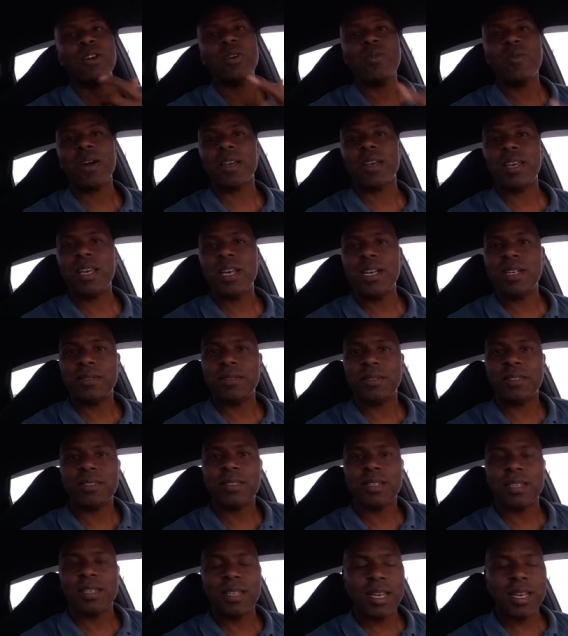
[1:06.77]
I knew I keep,
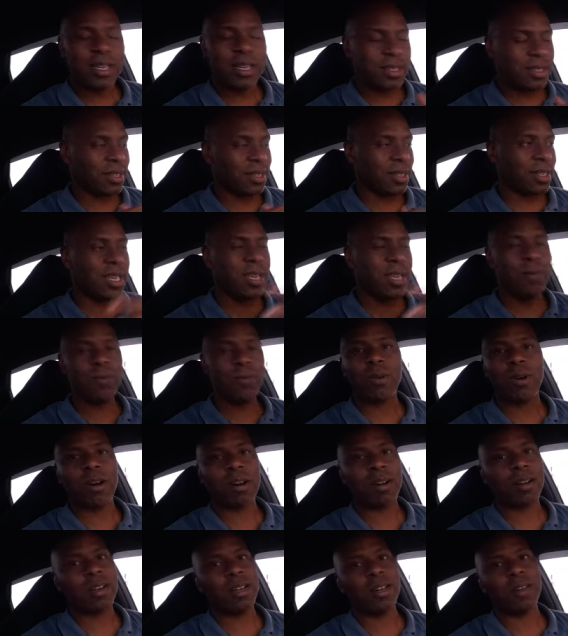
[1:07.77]
needed to keep
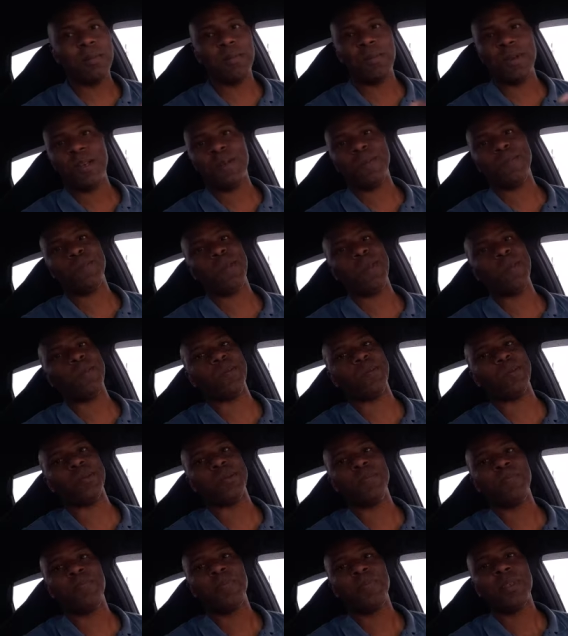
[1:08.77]
walking and meeting
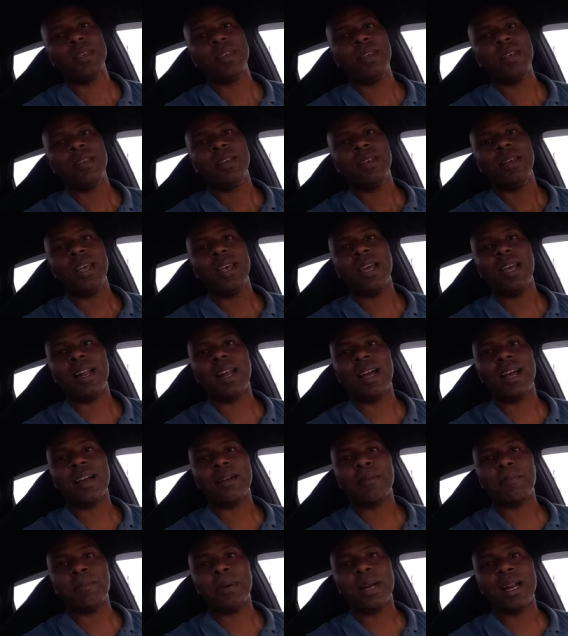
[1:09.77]
people, and
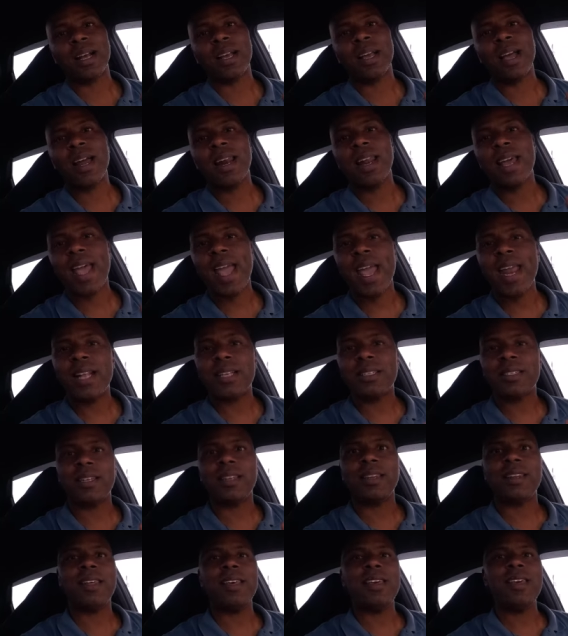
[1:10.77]
I, but I kind of hated
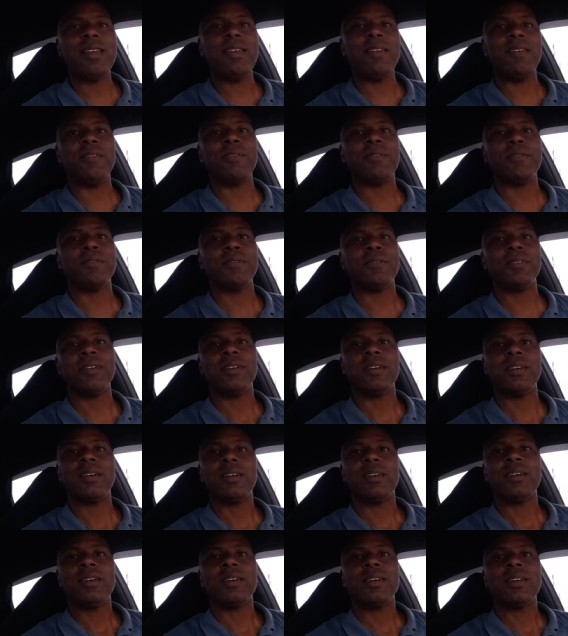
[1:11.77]
to leave
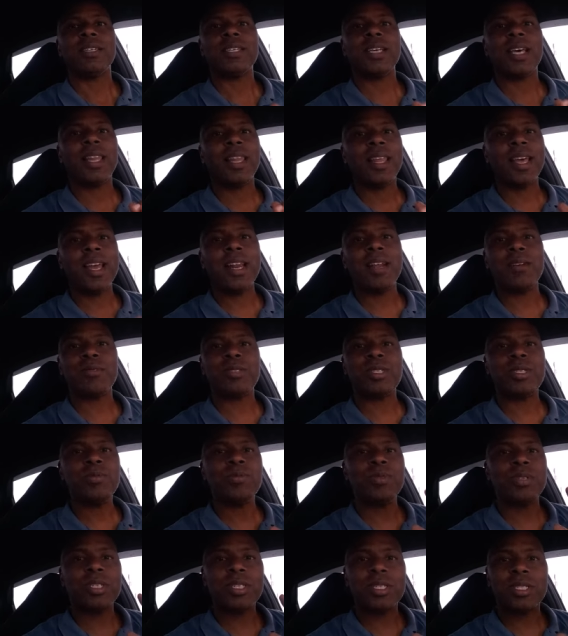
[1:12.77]
because that lady, she
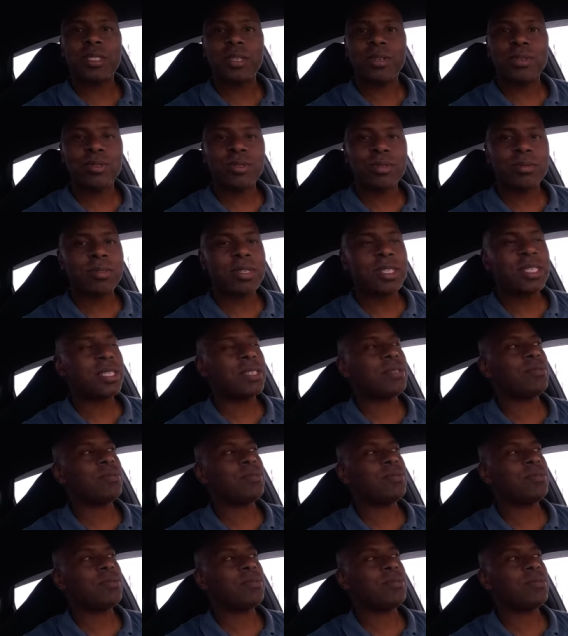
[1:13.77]
was just so sweet.